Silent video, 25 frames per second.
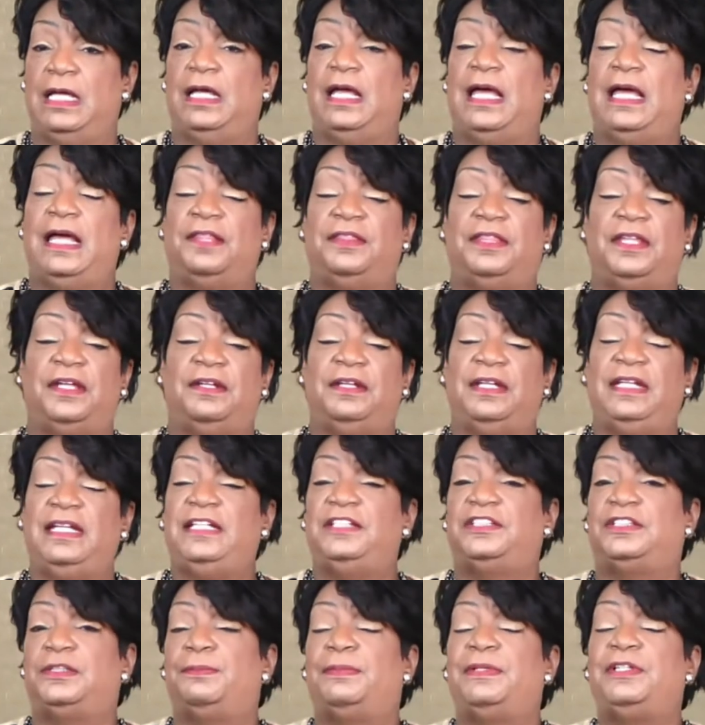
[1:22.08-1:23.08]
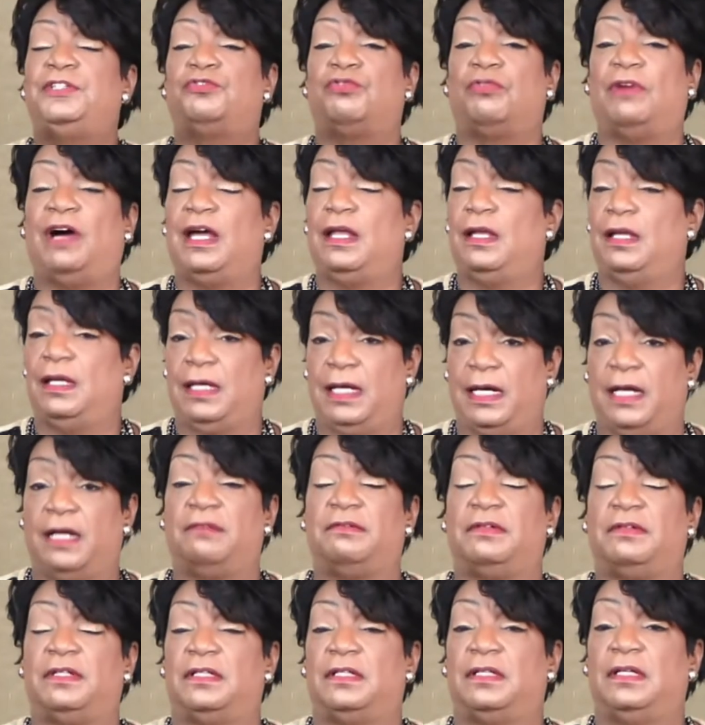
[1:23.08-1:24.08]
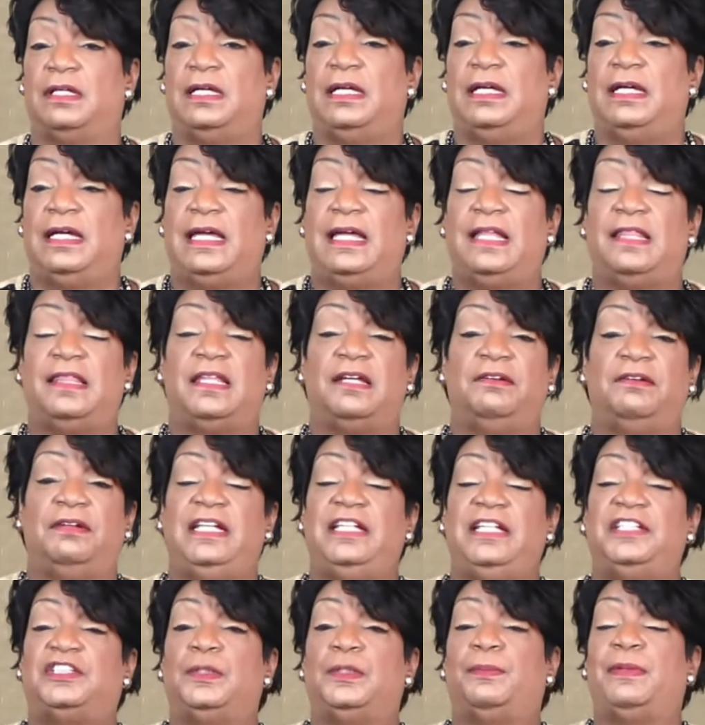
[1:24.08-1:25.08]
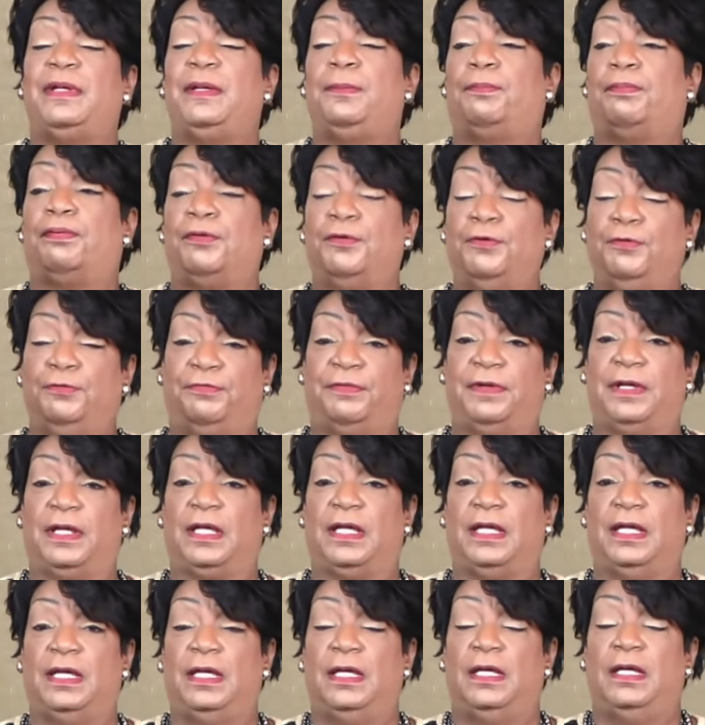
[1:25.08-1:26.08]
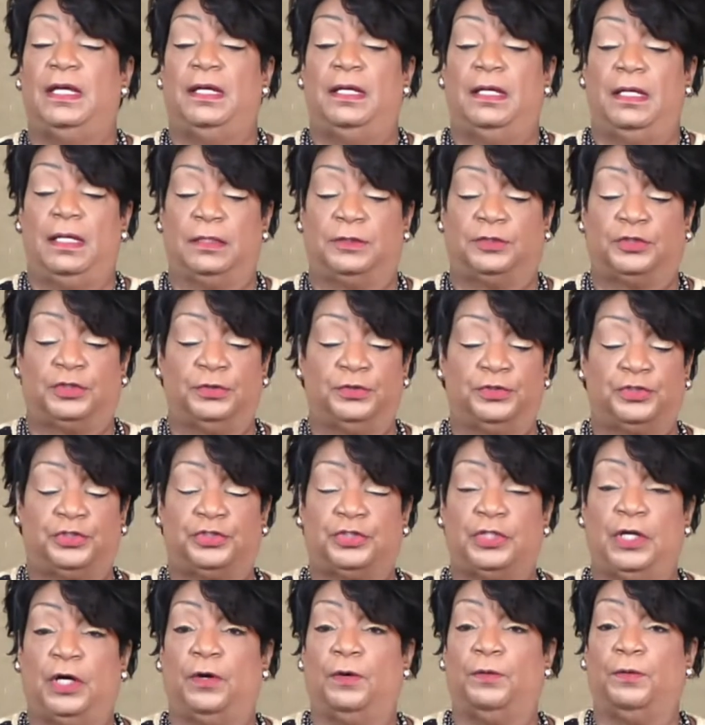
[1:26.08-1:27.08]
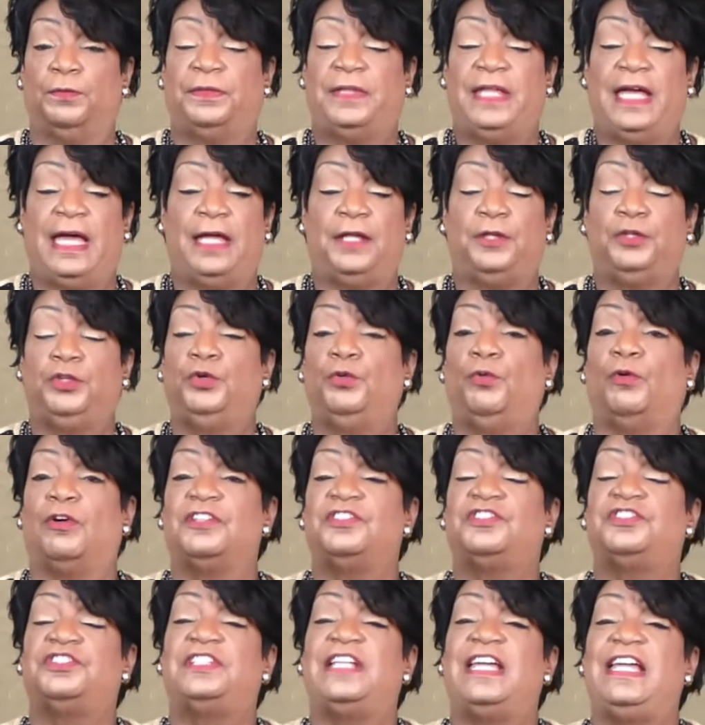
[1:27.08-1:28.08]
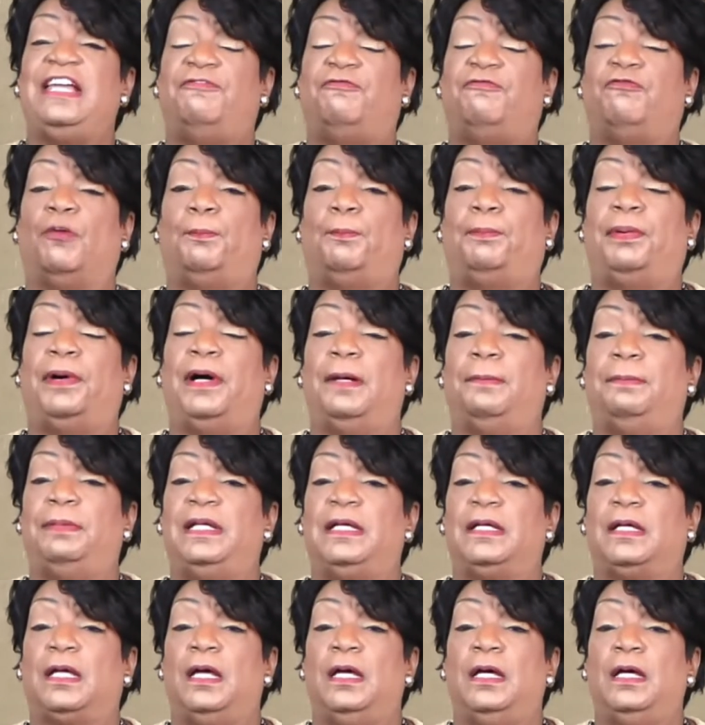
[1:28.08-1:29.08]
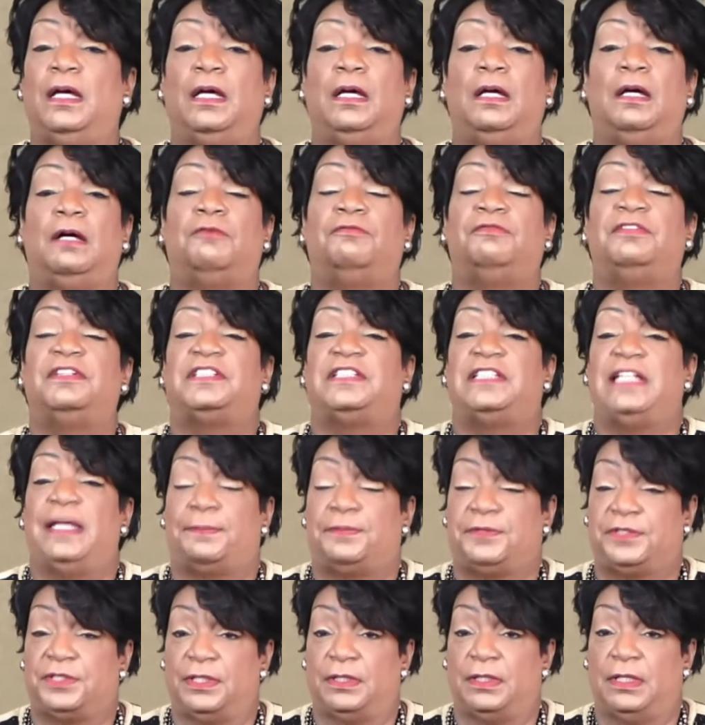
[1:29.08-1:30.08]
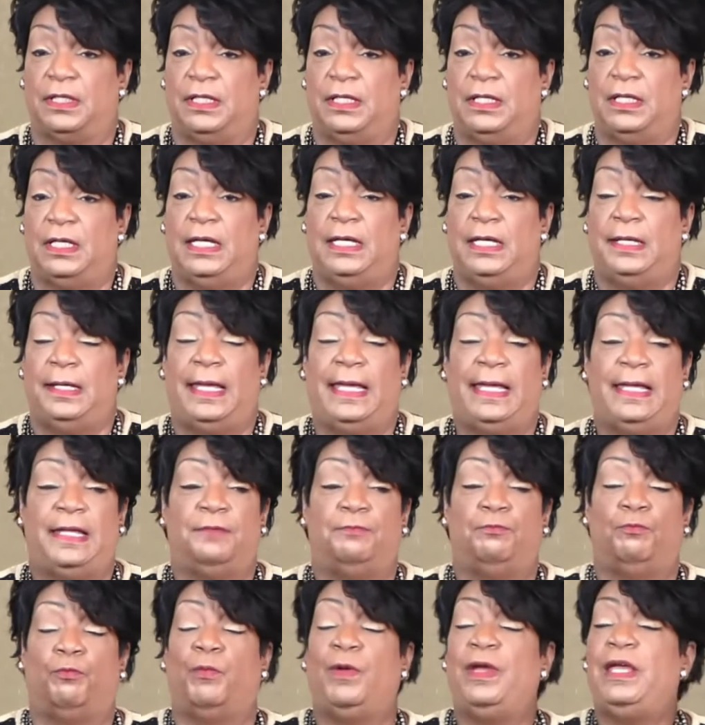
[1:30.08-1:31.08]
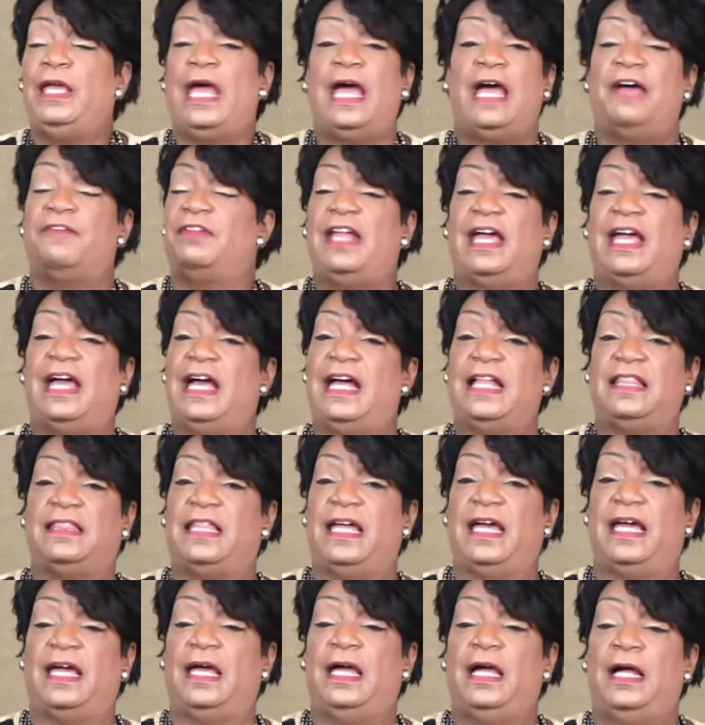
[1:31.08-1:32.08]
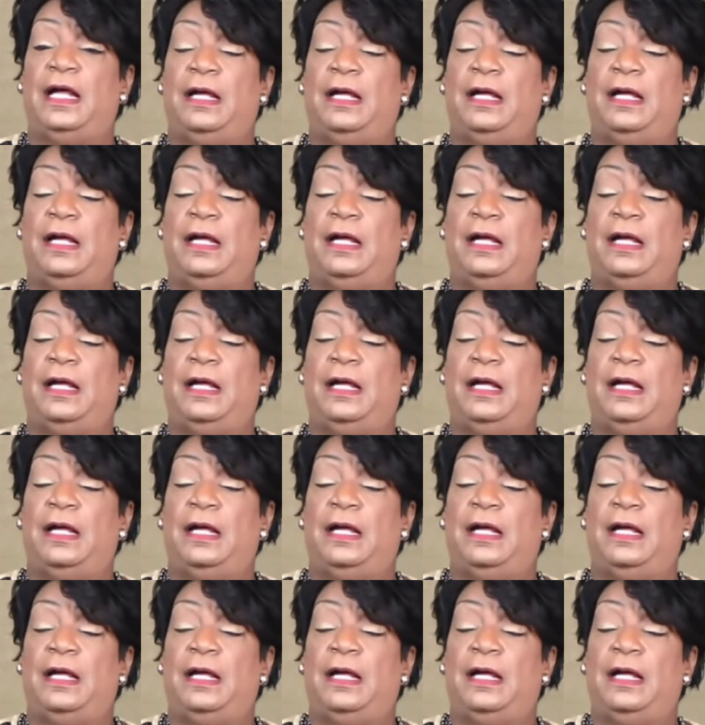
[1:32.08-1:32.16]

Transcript: and there needs to be trial and error, and there needs to be proving to show that you are safe for public reception. And we haven't had that.